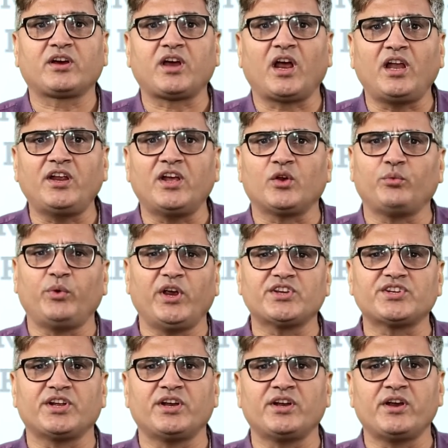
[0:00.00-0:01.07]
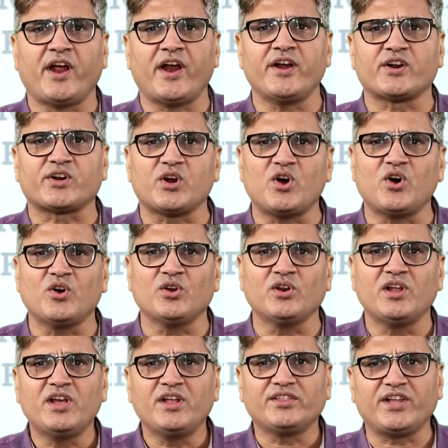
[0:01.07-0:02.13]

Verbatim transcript: clear vision and role